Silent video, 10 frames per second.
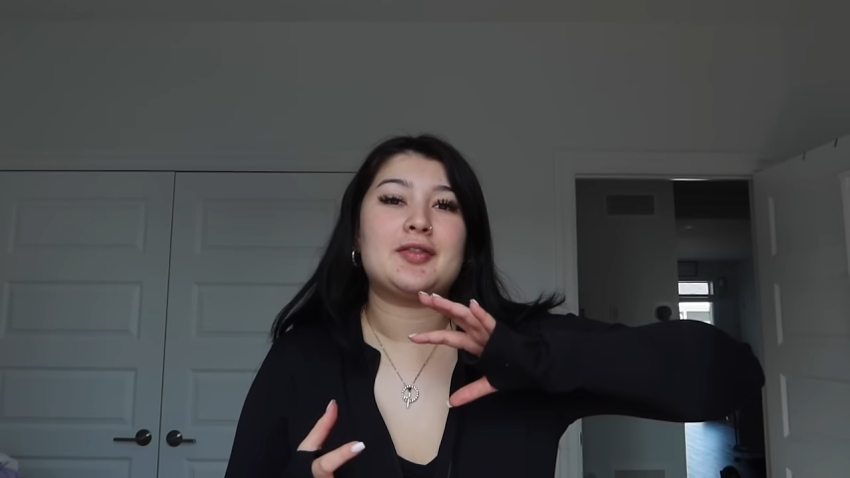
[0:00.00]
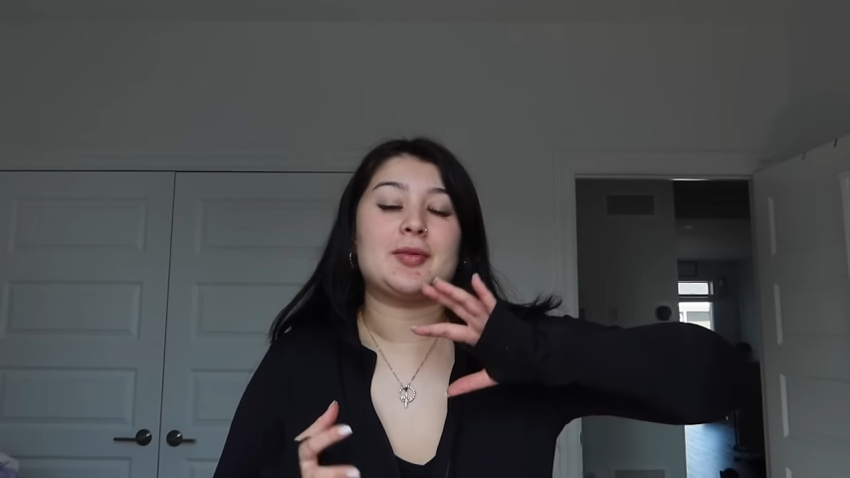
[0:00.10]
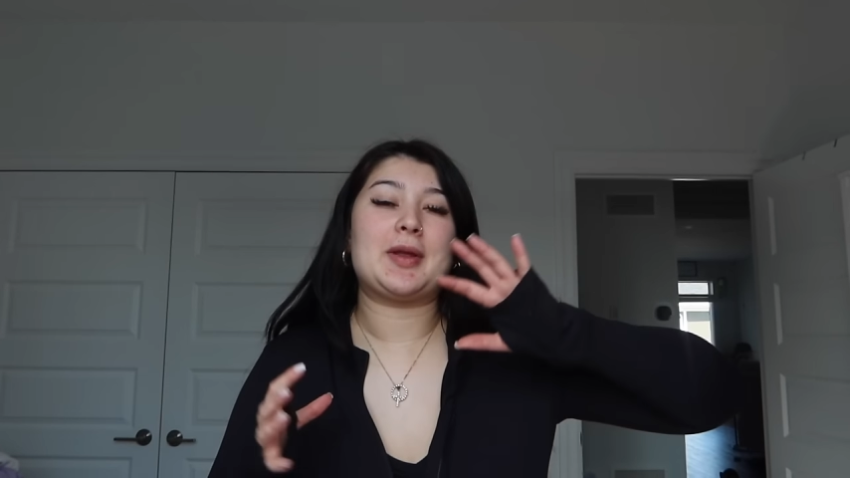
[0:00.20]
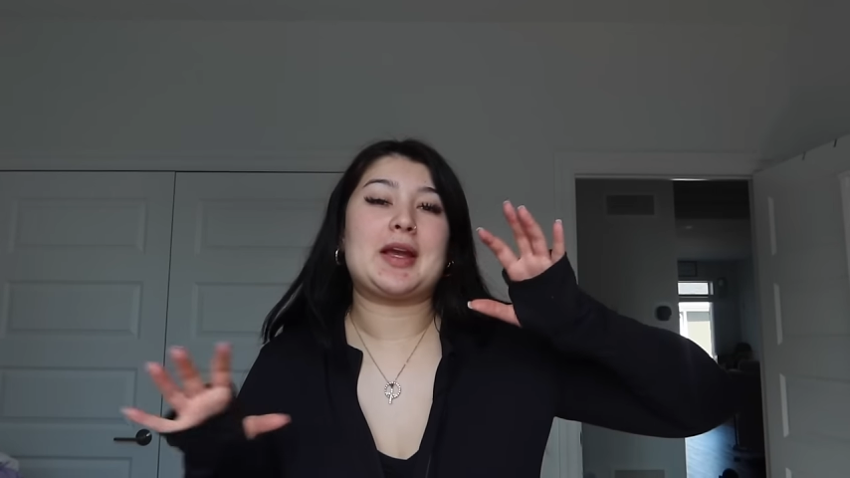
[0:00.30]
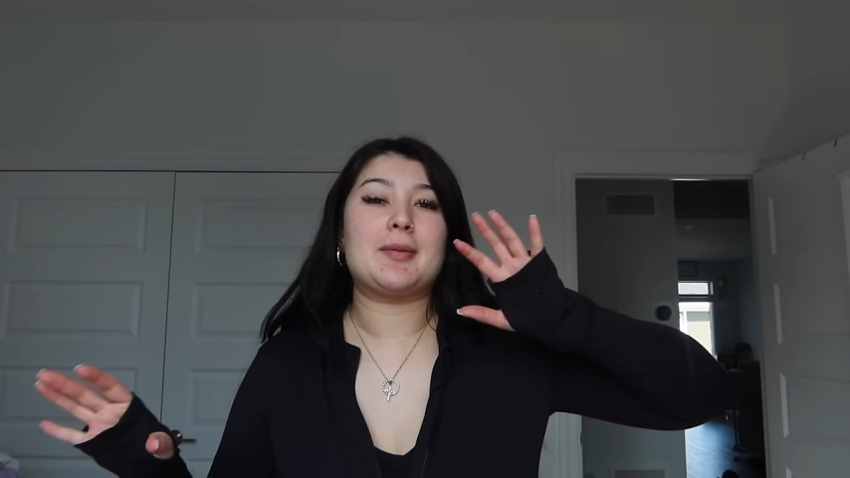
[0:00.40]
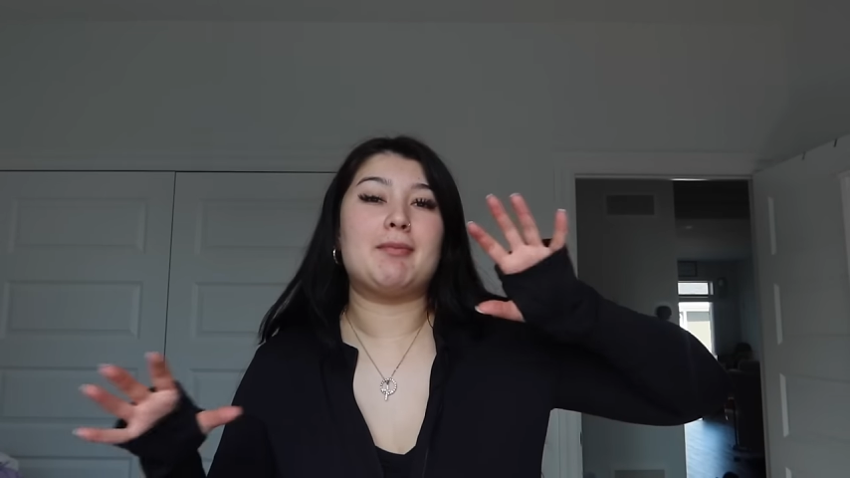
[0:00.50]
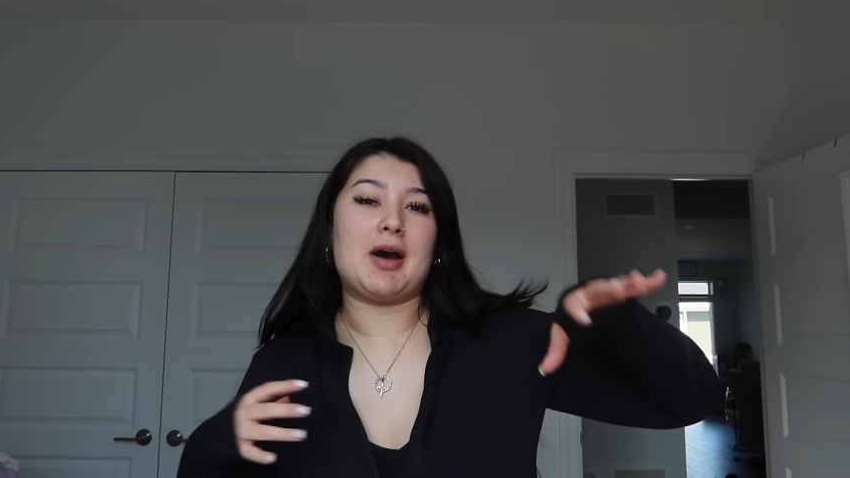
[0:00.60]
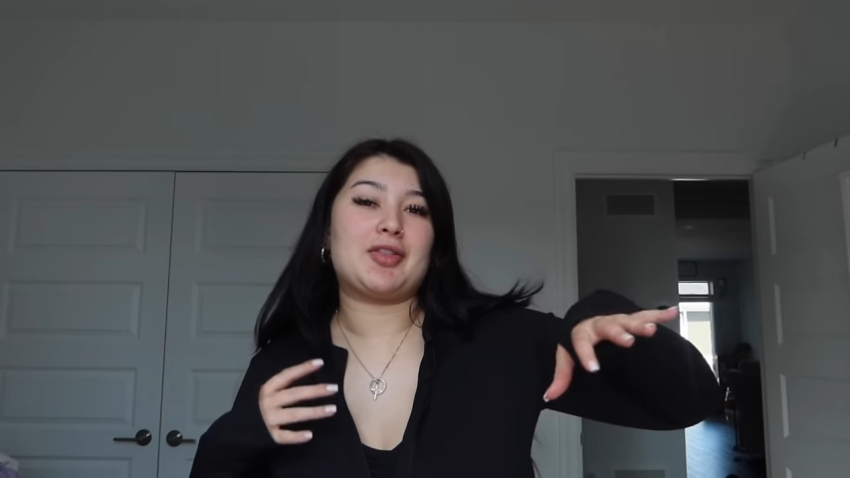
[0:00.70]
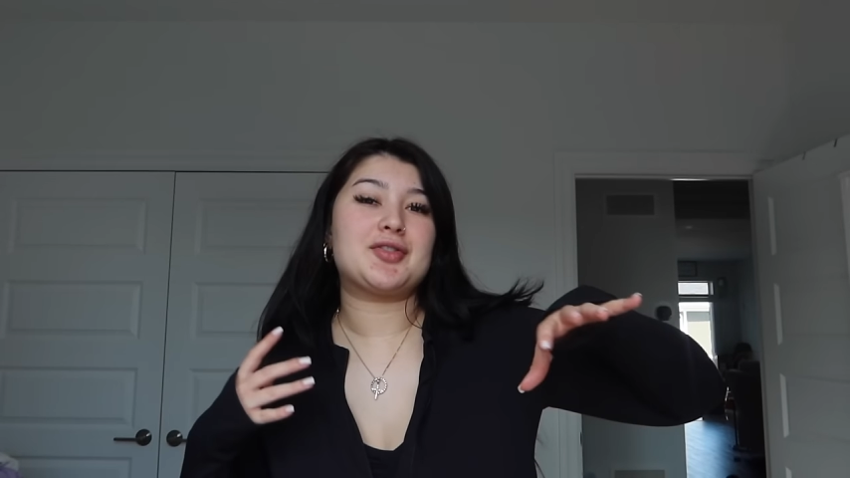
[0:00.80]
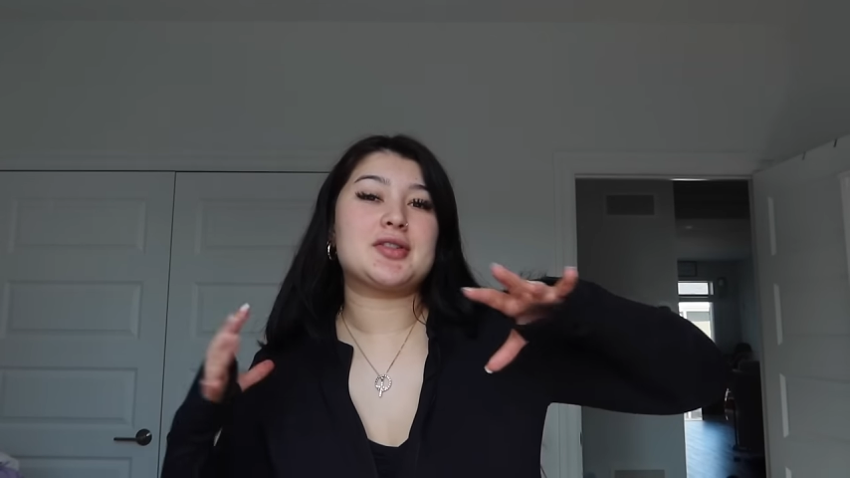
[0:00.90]
from like
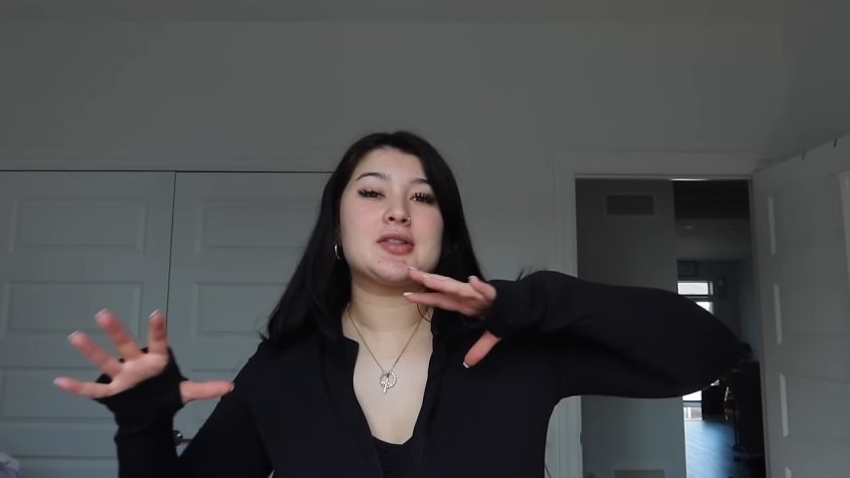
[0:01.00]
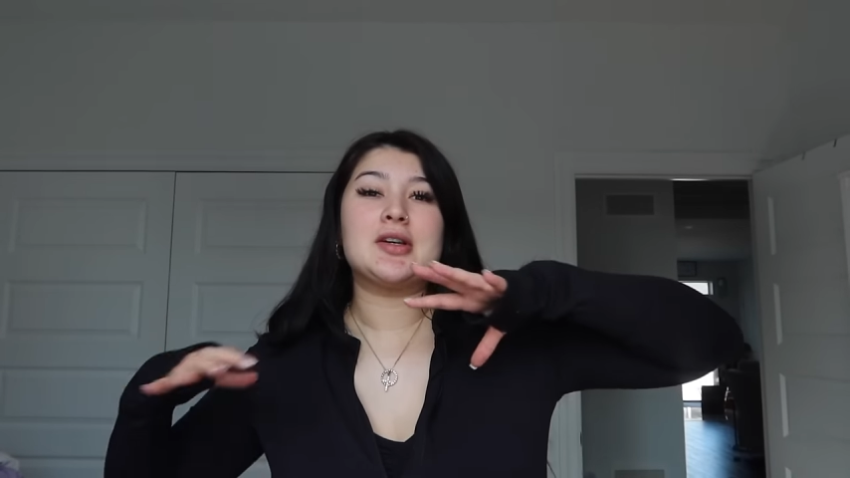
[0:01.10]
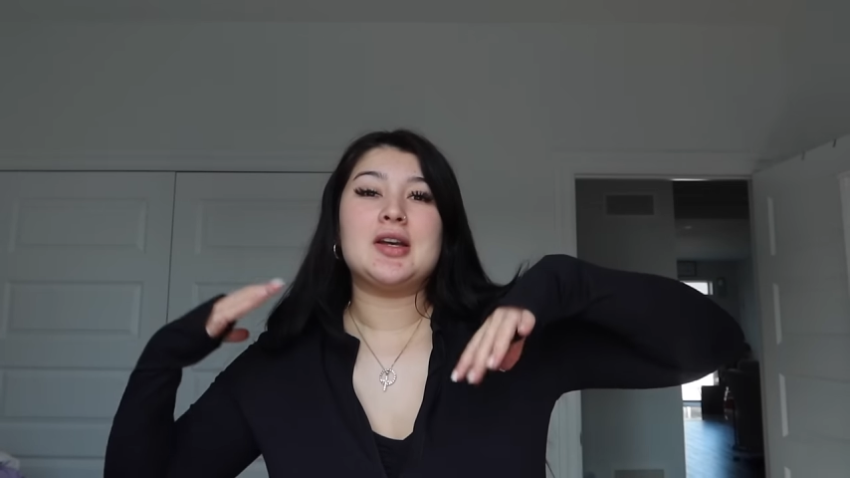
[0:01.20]
months.